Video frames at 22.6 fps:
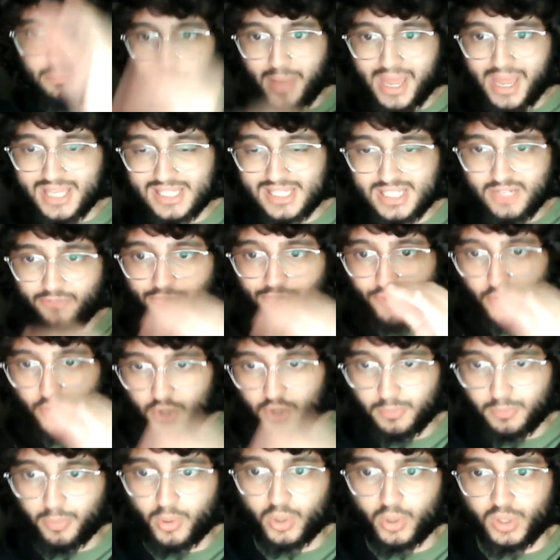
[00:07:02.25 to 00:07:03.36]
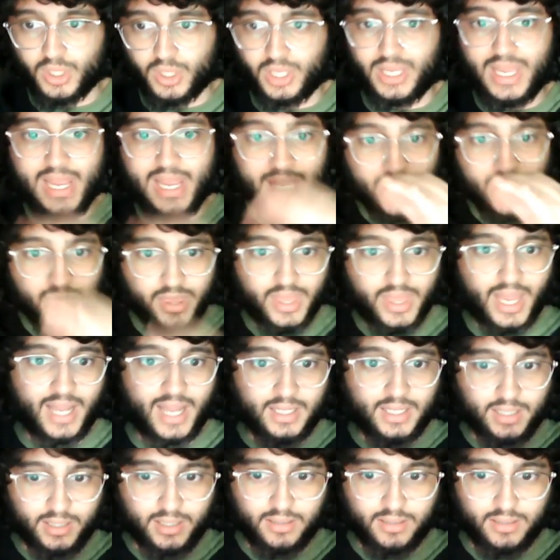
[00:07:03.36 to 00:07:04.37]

best footballer in that